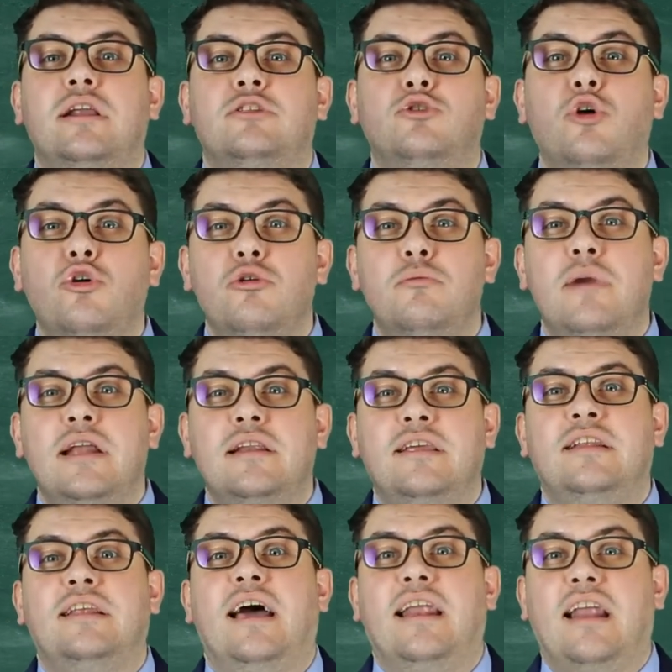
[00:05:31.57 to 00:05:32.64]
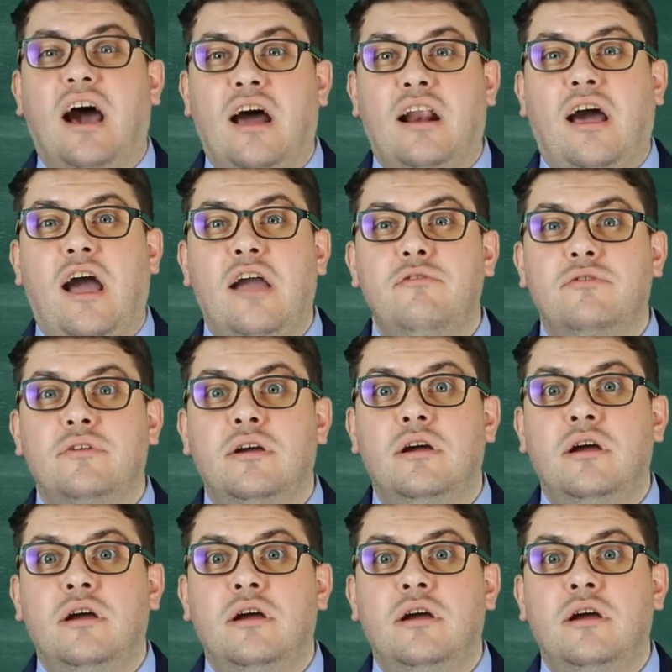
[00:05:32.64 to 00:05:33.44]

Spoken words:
documented and archived,